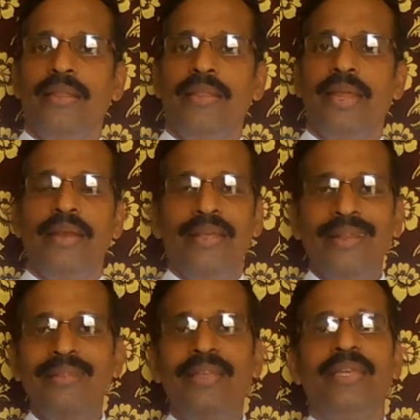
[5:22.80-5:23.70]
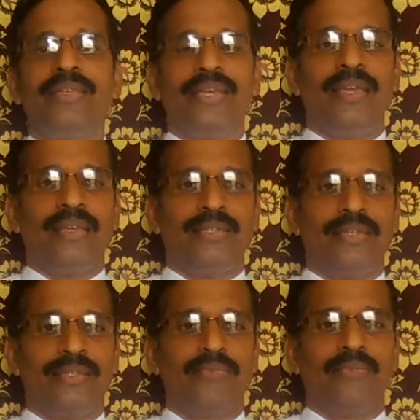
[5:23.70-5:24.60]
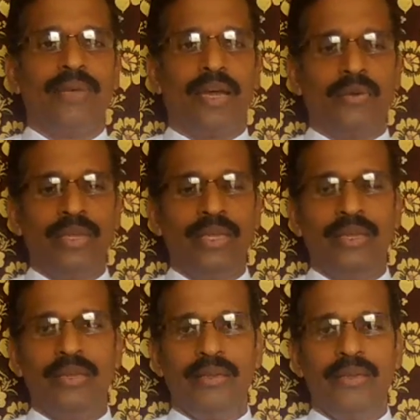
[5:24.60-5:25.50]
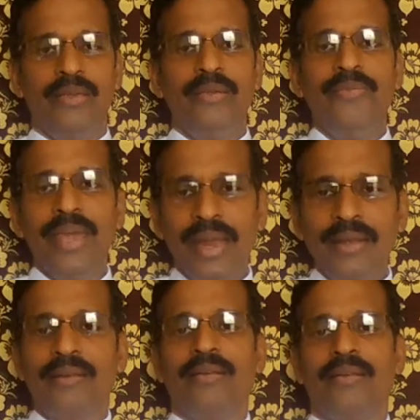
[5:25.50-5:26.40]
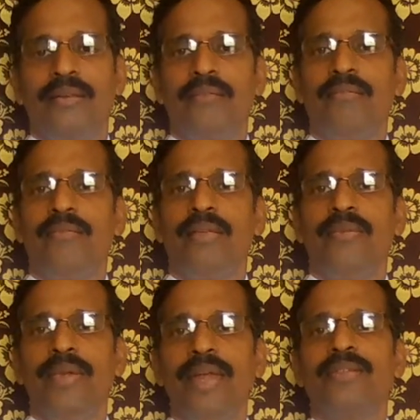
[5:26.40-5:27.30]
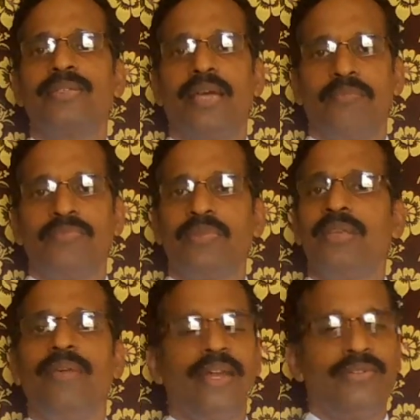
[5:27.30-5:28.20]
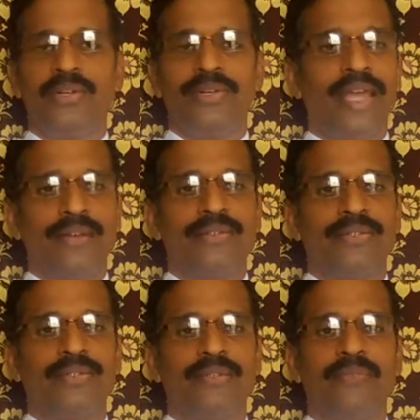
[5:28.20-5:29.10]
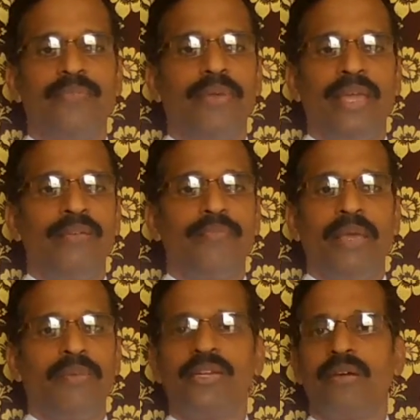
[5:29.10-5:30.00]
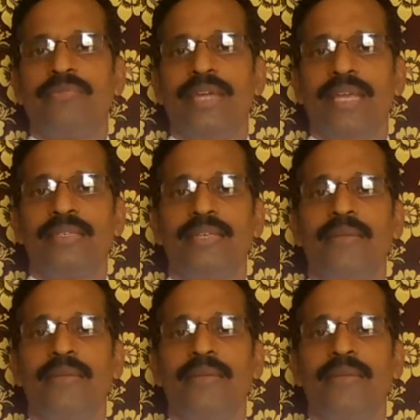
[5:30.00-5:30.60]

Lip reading: Then in these cases, now he evades the tax, payment of tax.